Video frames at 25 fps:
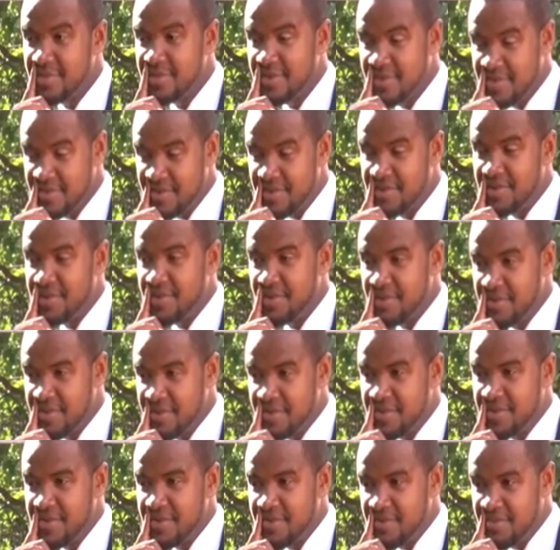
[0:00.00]
So they
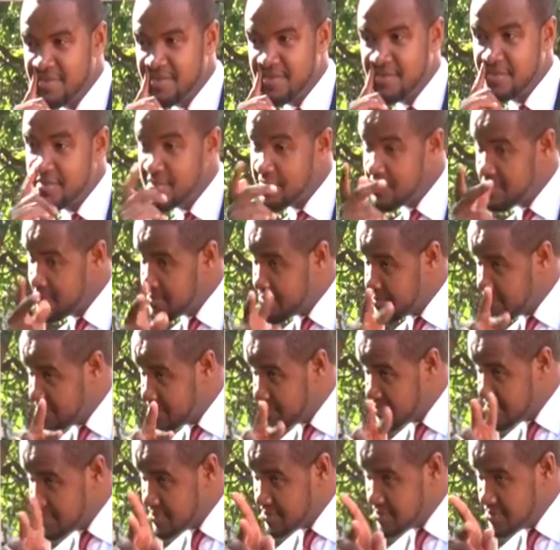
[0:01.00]
say,
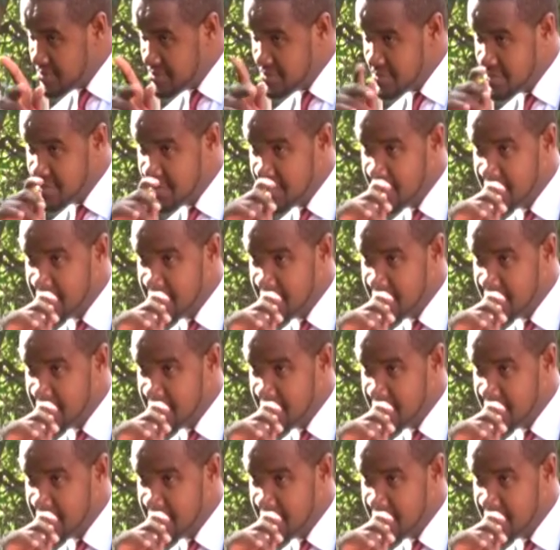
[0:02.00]
you